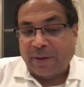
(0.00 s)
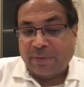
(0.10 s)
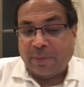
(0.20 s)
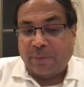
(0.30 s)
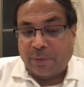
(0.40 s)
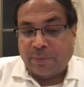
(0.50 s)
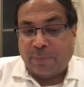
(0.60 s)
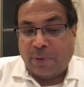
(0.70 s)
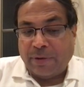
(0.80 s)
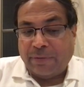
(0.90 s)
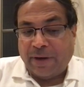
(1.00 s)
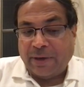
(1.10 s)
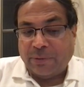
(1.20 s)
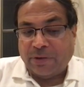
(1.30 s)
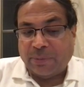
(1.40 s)
from
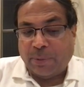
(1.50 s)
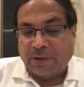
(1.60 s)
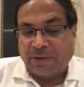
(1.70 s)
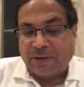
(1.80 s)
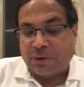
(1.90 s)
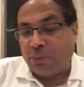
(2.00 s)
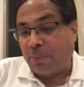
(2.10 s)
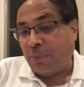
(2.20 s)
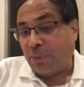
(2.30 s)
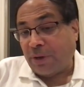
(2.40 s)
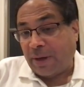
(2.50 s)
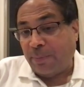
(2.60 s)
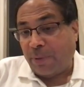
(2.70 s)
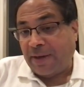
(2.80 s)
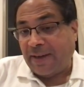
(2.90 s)
4.5 to 6.6 to
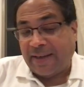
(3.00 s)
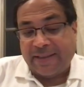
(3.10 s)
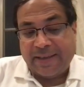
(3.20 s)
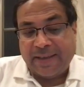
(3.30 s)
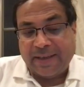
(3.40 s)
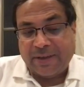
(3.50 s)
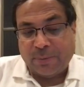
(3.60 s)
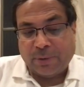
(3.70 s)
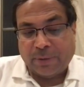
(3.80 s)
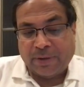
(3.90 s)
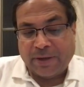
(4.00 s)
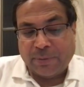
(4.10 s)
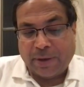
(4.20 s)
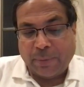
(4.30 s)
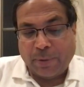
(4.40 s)
10.19 in
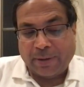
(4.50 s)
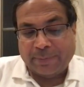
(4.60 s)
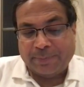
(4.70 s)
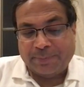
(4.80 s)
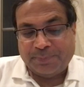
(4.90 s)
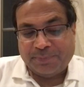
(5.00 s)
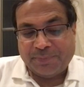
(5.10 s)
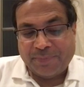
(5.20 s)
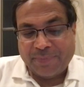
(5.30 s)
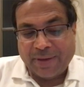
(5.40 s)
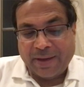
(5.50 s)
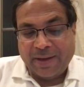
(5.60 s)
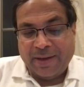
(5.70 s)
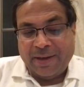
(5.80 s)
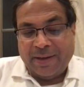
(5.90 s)
2021.
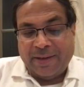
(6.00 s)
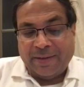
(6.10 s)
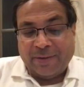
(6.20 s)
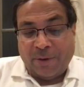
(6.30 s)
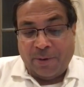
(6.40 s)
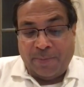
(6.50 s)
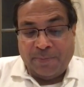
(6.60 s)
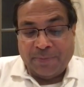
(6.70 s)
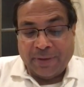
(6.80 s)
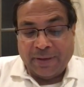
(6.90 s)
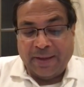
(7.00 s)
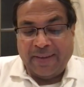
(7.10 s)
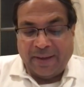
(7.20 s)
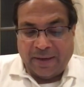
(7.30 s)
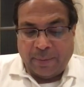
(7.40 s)
So
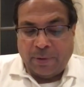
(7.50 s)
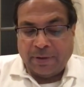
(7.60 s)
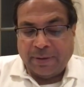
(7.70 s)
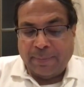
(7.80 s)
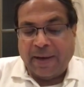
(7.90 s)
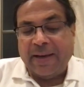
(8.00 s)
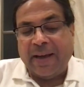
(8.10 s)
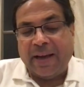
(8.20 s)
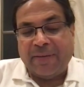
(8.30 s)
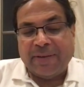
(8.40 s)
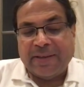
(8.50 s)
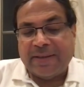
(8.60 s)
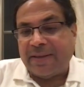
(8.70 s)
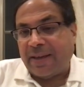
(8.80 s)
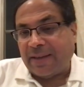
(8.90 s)
these are among the many
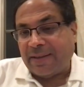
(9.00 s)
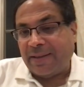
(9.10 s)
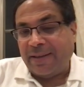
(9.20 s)
headwinds that